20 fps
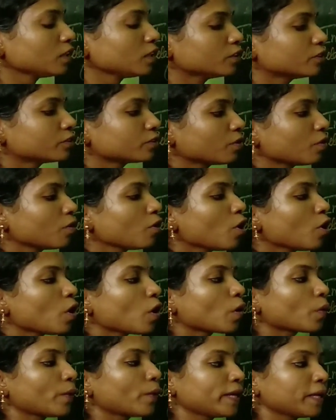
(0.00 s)
So
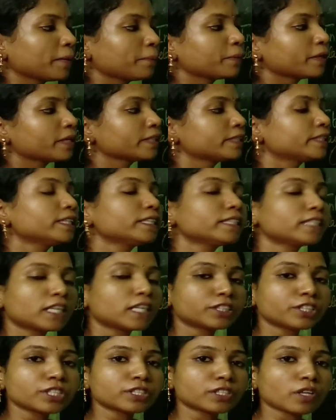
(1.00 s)
when a person
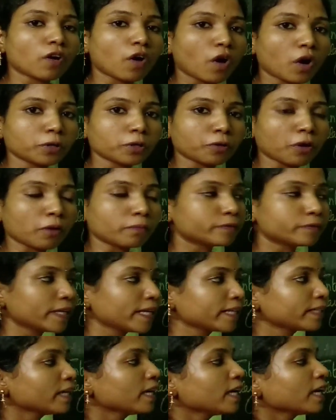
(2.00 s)
touches a hot
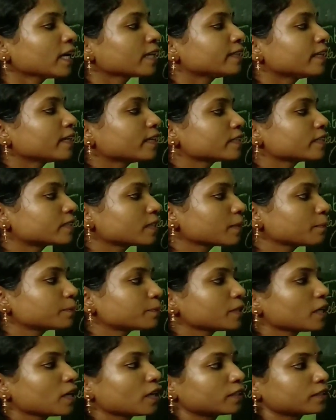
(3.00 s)
object, the
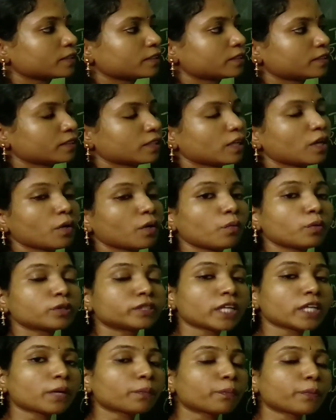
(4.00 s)
receptors
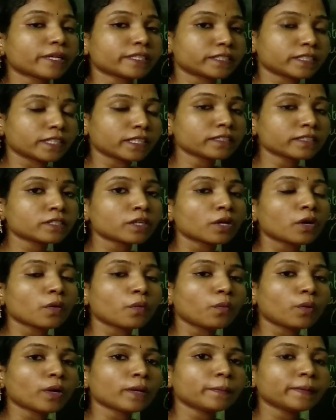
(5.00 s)
which are present
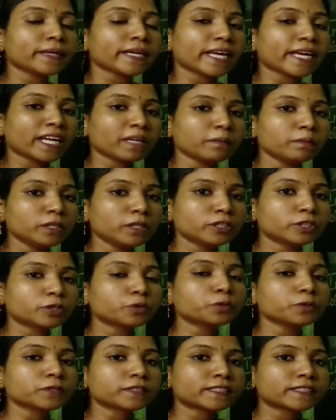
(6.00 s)
will be able
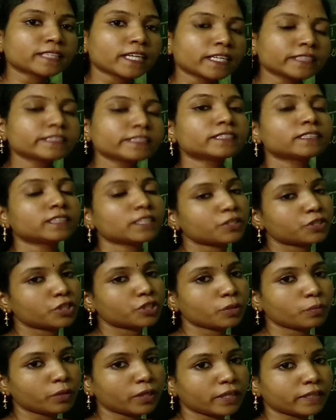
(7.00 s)
to sense the
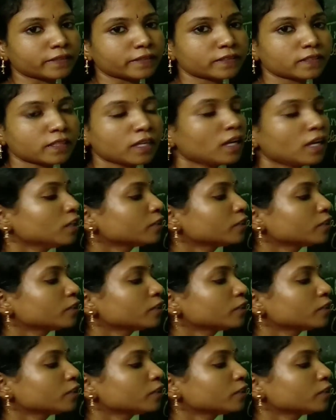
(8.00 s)
stimulus.